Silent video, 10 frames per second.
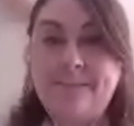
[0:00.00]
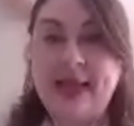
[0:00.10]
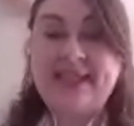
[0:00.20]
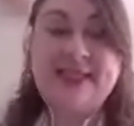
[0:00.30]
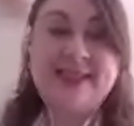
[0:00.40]

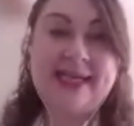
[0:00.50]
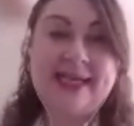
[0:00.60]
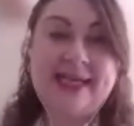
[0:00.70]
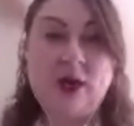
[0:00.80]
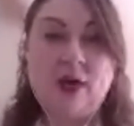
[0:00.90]
As I said,
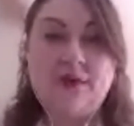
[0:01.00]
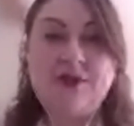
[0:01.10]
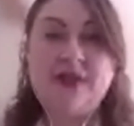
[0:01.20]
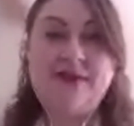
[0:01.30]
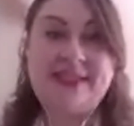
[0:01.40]
there's a lot of
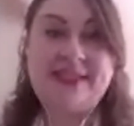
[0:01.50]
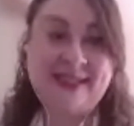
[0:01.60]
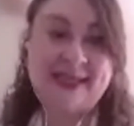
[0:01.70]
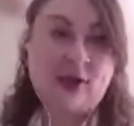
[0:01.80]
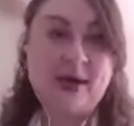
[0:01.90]
services
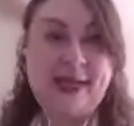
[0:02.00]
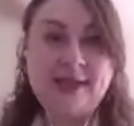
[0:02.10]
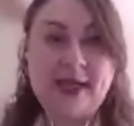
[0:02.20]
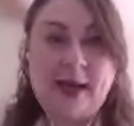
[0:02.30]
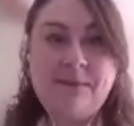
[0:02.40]
that are linked
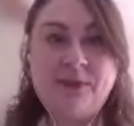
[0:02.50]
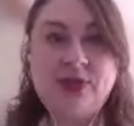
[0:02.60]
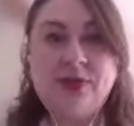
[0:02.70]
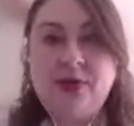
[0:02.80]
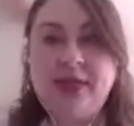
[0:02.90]
up
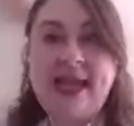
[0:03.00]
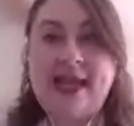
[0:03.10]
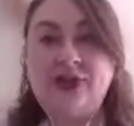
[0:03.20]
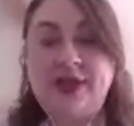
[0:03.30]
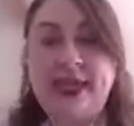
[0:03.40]
to
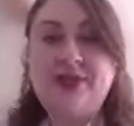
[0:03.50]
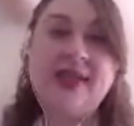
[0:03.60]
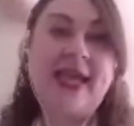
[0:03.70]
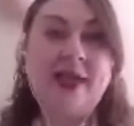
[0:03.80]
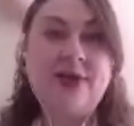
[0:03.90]
get to
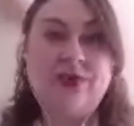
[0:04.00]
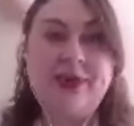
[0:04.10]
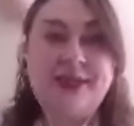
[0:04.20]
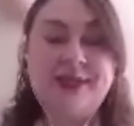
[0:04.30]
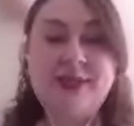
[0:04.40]
the annual
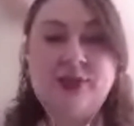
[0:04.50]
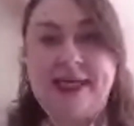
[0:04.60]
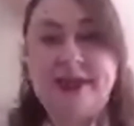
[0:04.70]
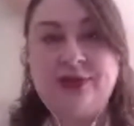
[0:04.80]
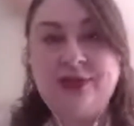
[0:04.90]
return, so we
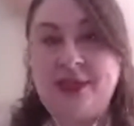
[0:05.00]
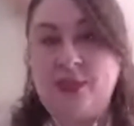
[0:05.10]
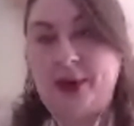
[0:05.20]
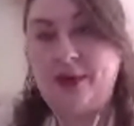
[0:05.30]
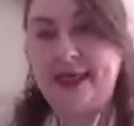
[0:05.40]
need to see
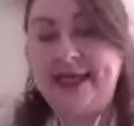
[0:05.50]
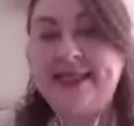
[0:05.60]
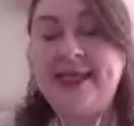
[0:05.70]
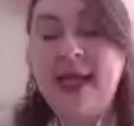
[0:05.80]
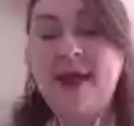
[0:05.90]
where it
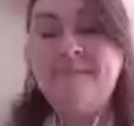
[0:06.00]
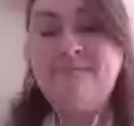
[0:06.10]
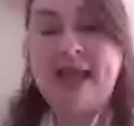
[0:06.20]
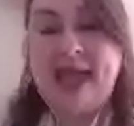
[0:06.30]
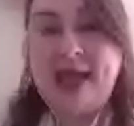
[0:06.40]
is.
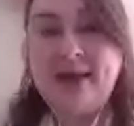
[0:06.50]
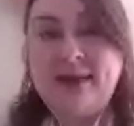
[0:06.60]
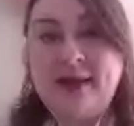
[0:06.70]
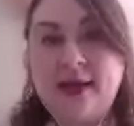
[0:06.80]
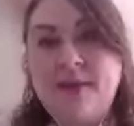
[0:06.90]
And
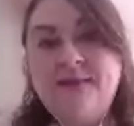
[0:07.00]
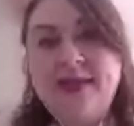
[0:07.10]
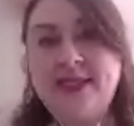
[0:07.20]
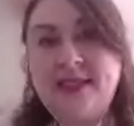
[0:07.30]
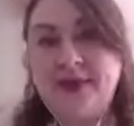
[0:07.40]
the
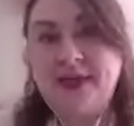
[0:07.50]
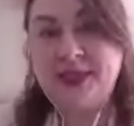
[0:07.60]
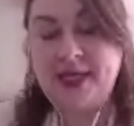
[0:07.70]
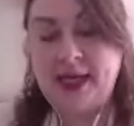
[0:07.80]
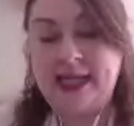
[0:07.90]
company's
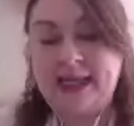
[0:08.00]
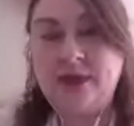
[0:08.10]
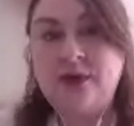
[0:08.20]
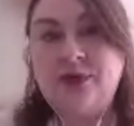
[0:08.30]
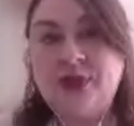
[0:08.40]
division is
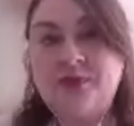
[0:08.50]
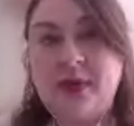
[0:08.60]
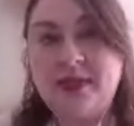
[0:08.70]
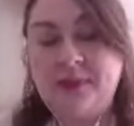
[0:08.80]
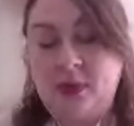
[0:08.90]
not
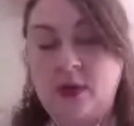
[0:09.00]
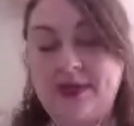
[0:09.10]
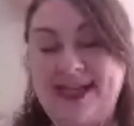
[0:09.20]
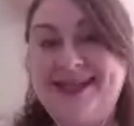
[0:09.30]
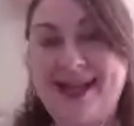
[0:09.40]
responsible or
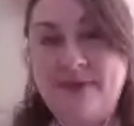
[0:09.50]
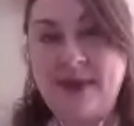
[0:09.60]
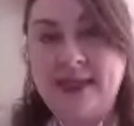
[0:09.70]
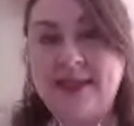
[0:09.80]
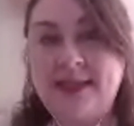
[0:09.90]
doesn't
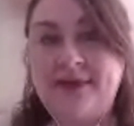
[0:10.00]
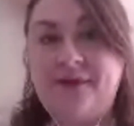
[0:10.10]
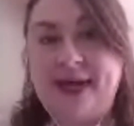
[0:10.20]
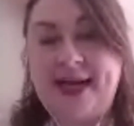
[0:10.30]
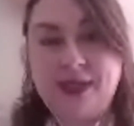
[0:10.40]
administer
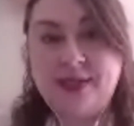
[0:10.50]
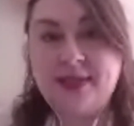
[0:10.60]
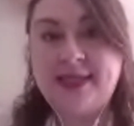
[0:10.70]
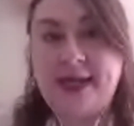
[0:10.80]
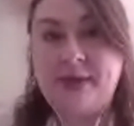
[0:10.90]
financial
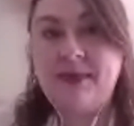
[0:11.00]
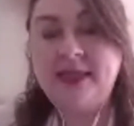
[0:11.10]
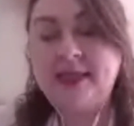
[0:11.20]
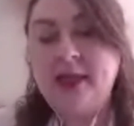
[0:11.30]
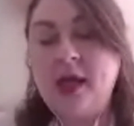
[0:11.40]

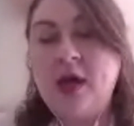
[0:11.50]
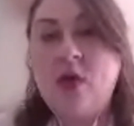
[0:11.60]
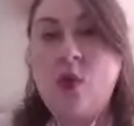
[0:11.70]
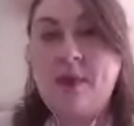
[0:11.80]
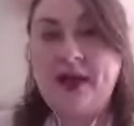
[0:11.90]
statements
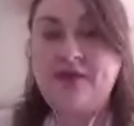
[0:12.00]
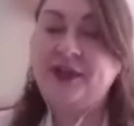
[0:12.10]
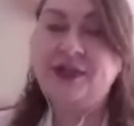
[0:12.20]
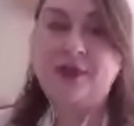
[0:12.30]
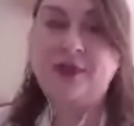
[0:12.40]
or
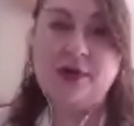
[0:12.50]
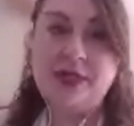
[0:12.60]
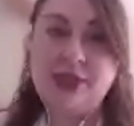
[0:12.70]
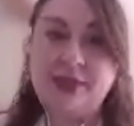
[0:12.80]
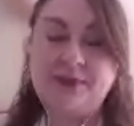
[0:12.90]
beneficial
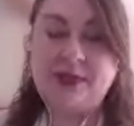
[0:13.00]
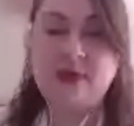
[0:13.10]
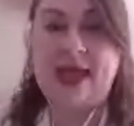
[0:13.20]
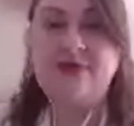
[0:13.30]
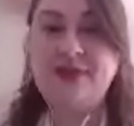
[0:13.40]
ownership, so we
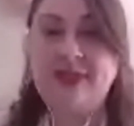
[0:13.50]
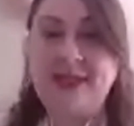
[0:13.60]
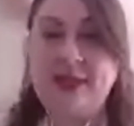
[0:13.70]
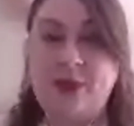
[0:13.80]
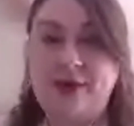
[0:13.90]
have to
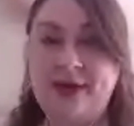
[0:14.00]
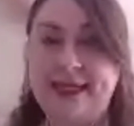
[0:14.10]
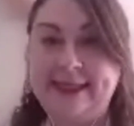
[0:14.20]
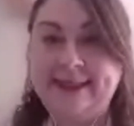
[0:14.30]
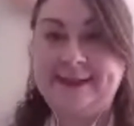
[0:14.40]
see where it
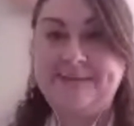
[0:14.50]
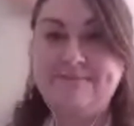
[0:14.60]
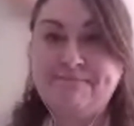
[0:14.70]
is.